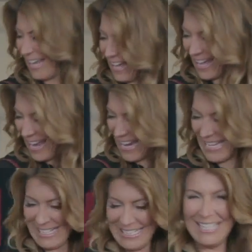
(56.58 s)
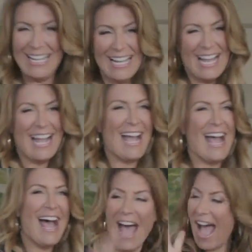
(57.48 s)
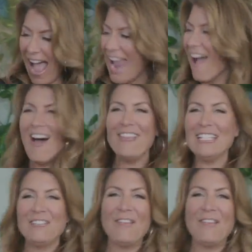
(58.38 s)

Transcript: guys. Hey. This was super